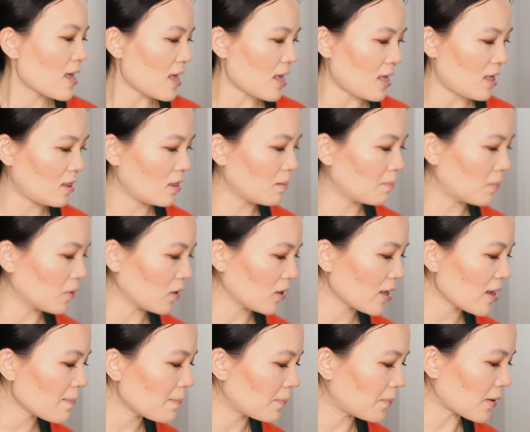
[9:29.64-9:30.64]
in the
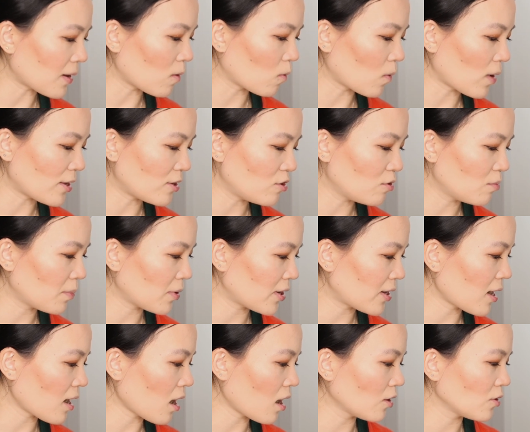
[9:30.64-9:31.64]
bullet, but when you put
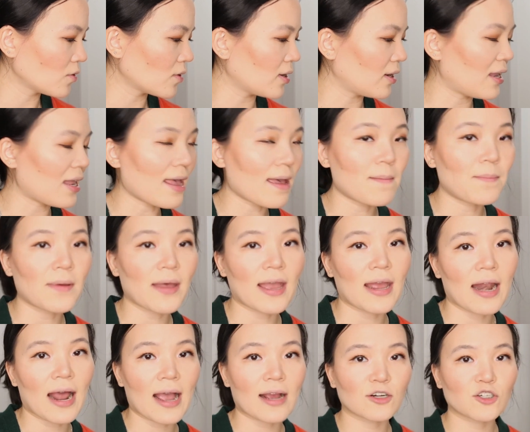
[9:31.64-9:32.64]
it on your lip,
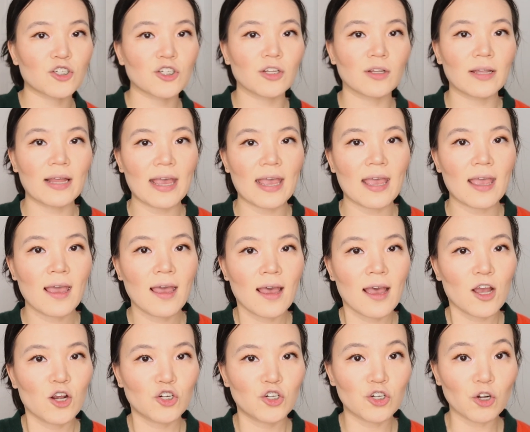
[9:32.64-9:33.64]
it actually
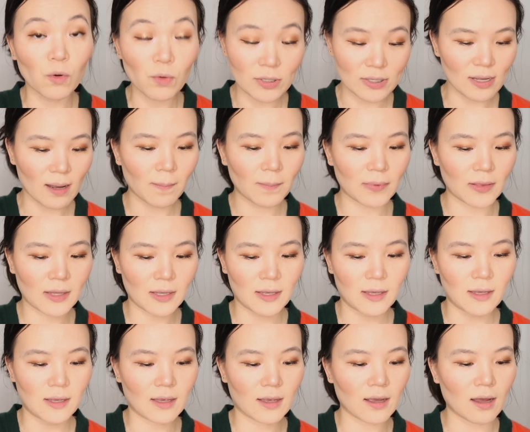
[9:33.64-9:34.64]
shows up
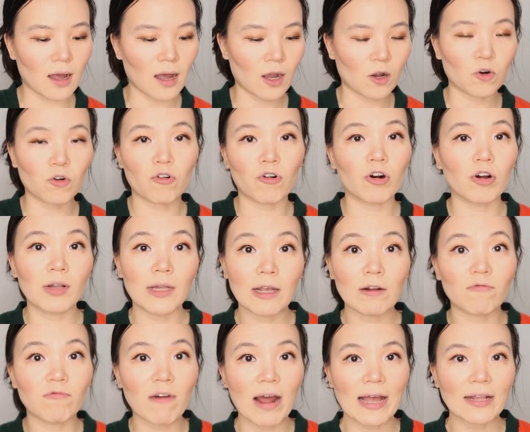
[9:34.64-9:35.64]
the corally
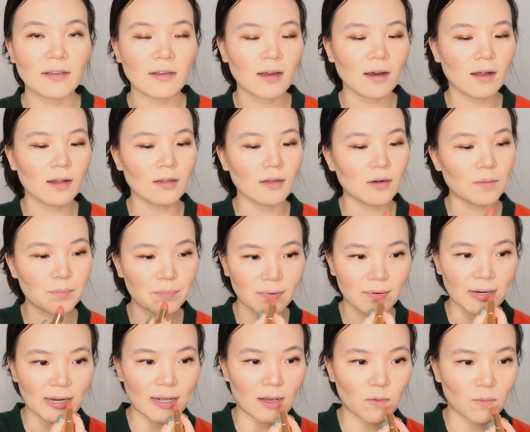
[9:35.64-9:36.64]
red color
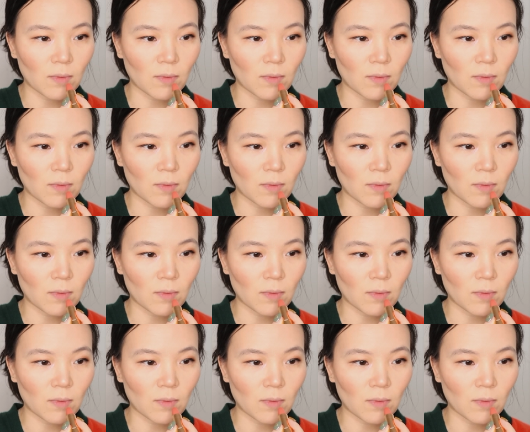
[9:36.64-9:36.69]
pretty